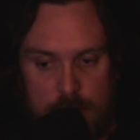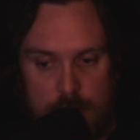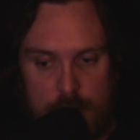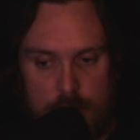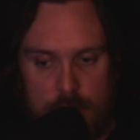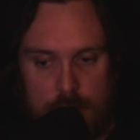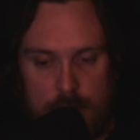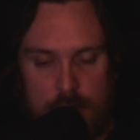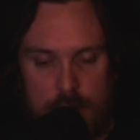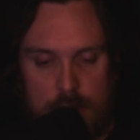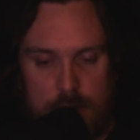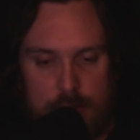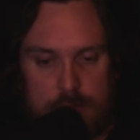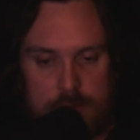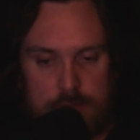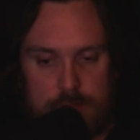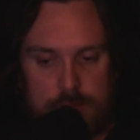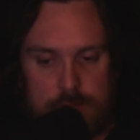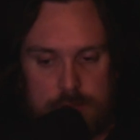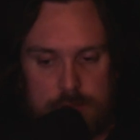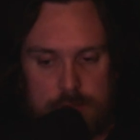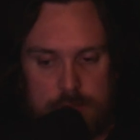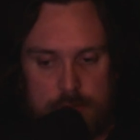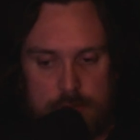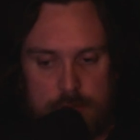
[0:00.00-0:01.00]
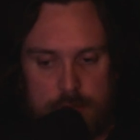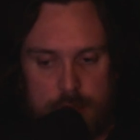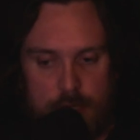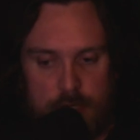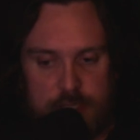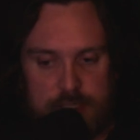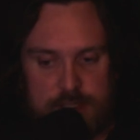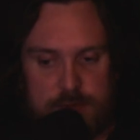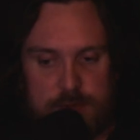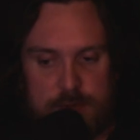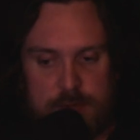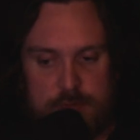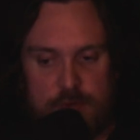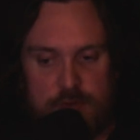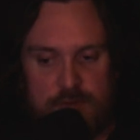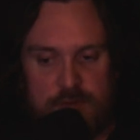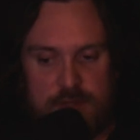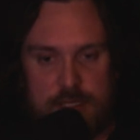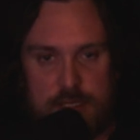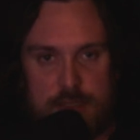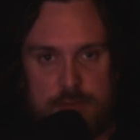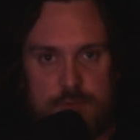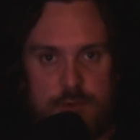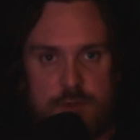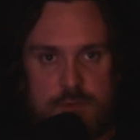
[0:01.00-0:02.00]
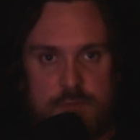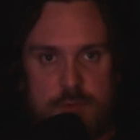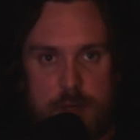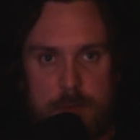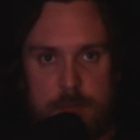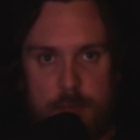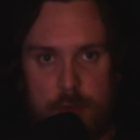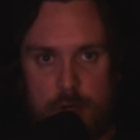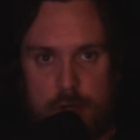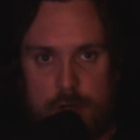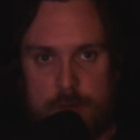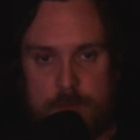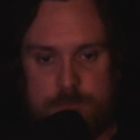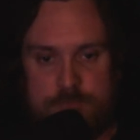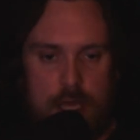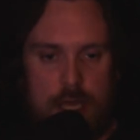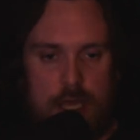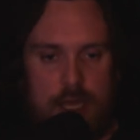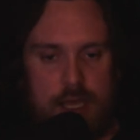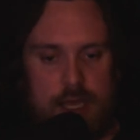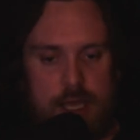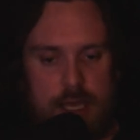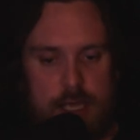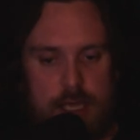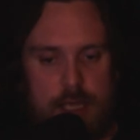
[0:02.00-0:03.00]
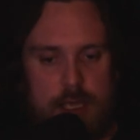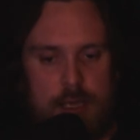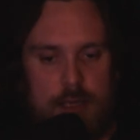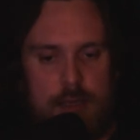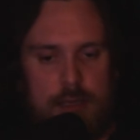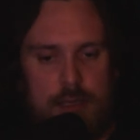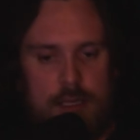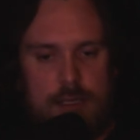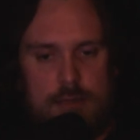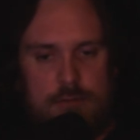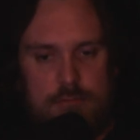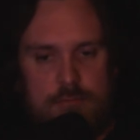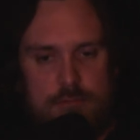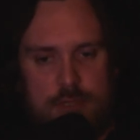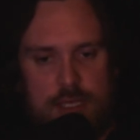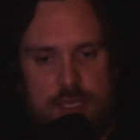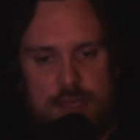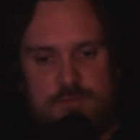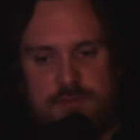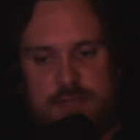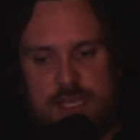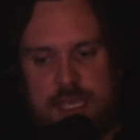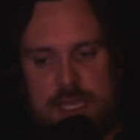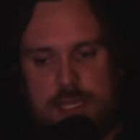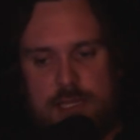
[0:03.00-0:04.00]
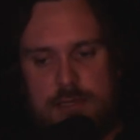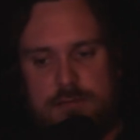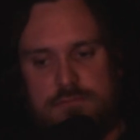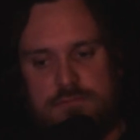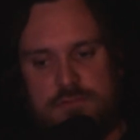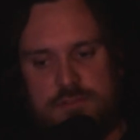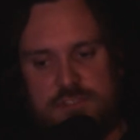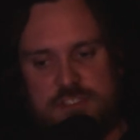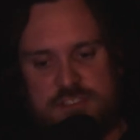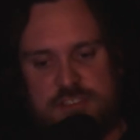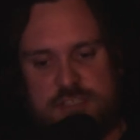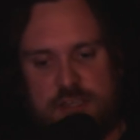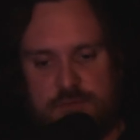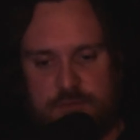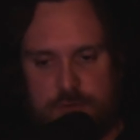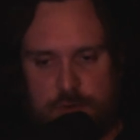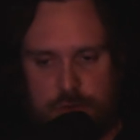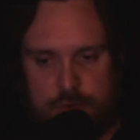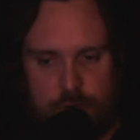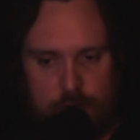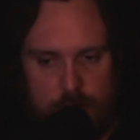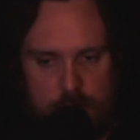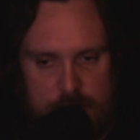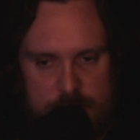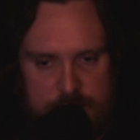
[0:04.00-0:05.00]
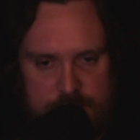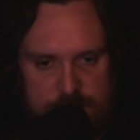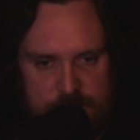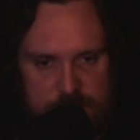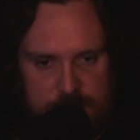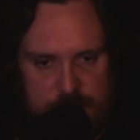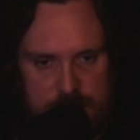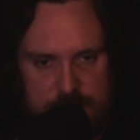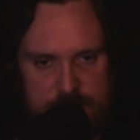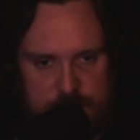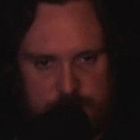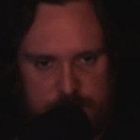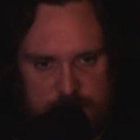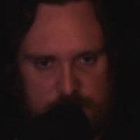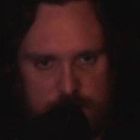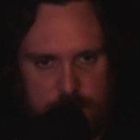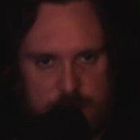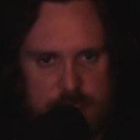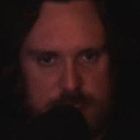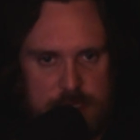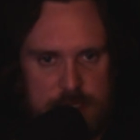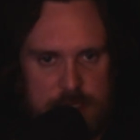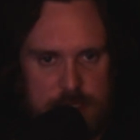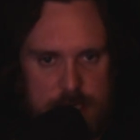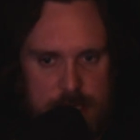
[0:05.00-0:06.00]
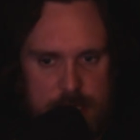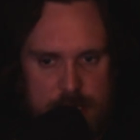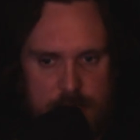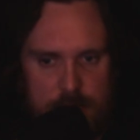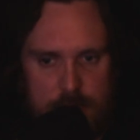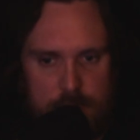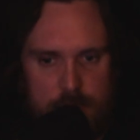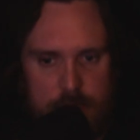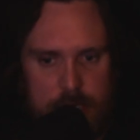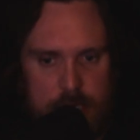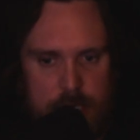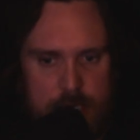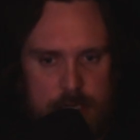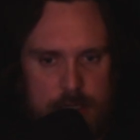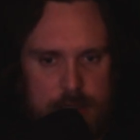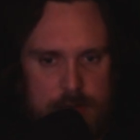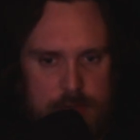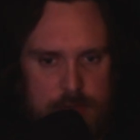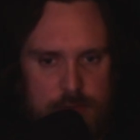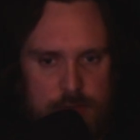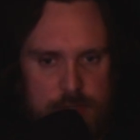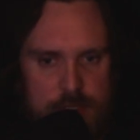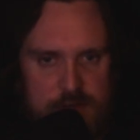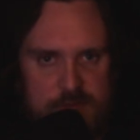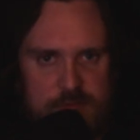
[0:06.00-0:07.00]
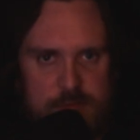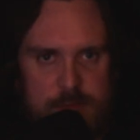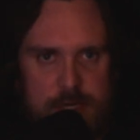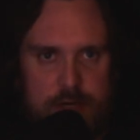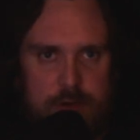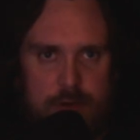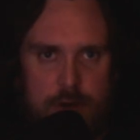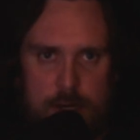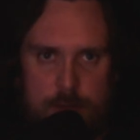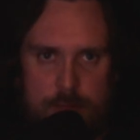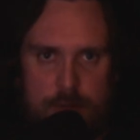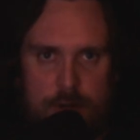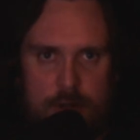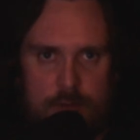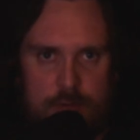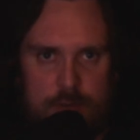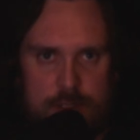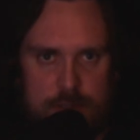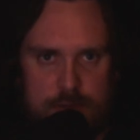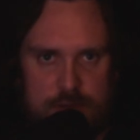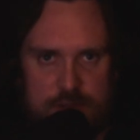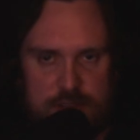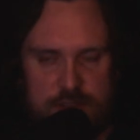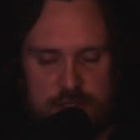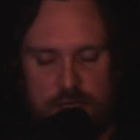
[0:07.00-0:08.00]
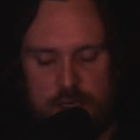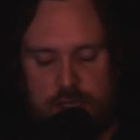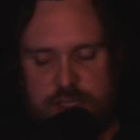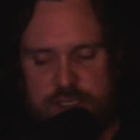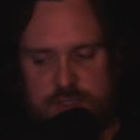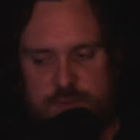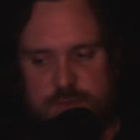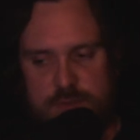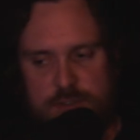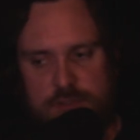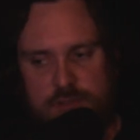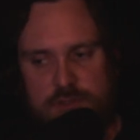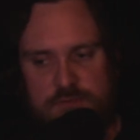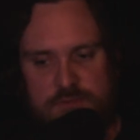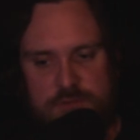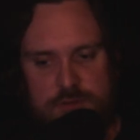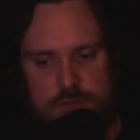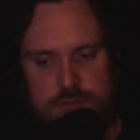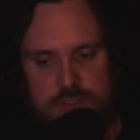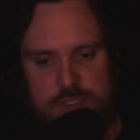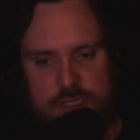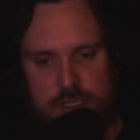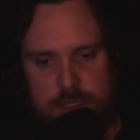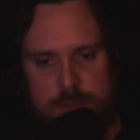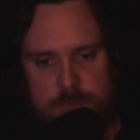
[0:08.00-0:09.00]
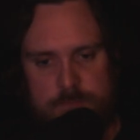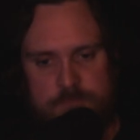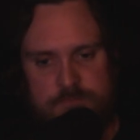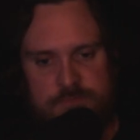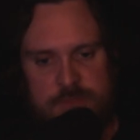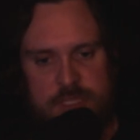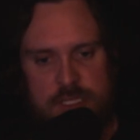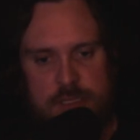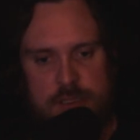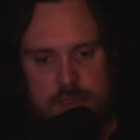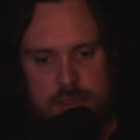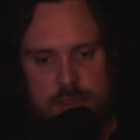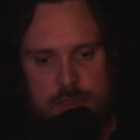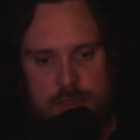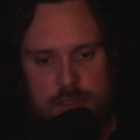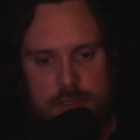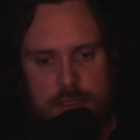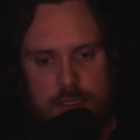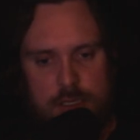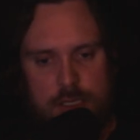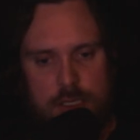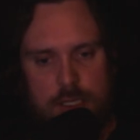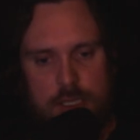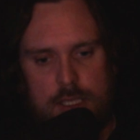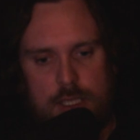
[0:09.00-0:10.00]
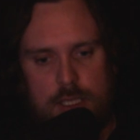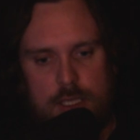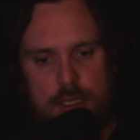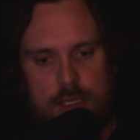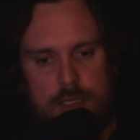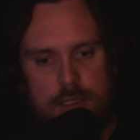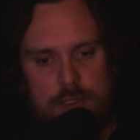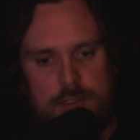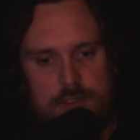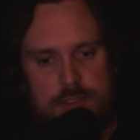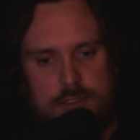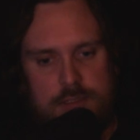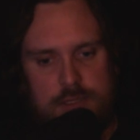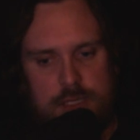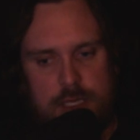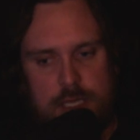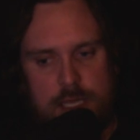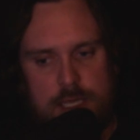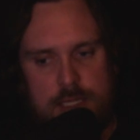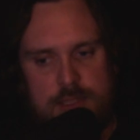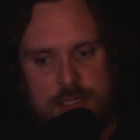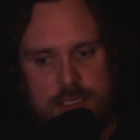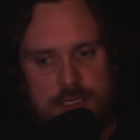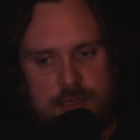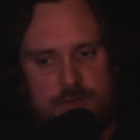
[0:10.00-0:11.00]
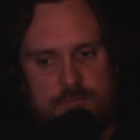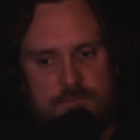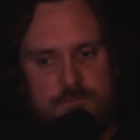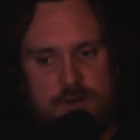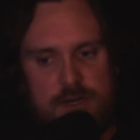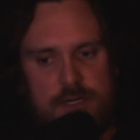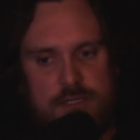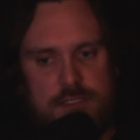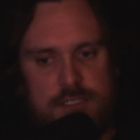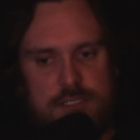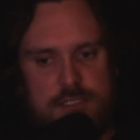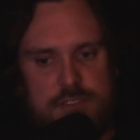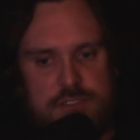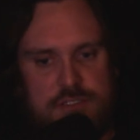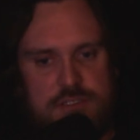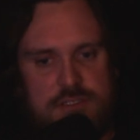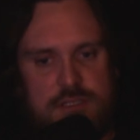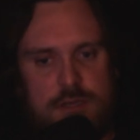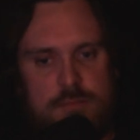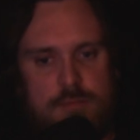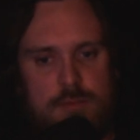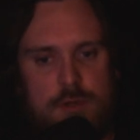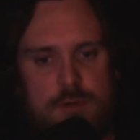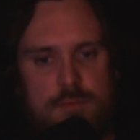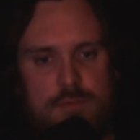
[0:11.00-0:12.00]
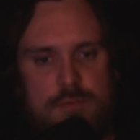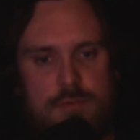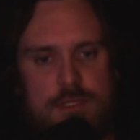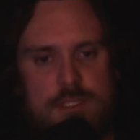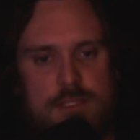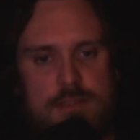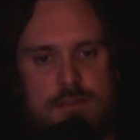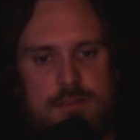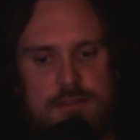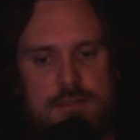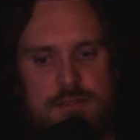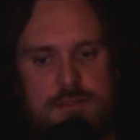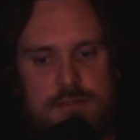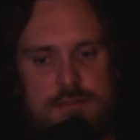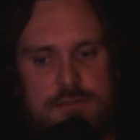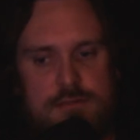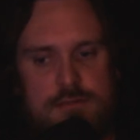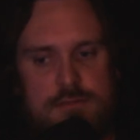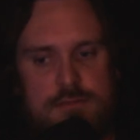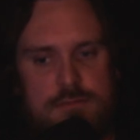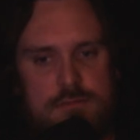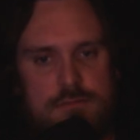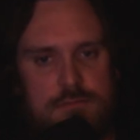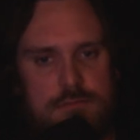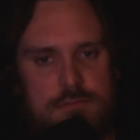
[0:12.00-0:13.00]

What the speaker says: possibly moving in with my mom. I have had several crying fits between now and whenever my grandpa went to the hospital the first time. And I think I've finally just come up with the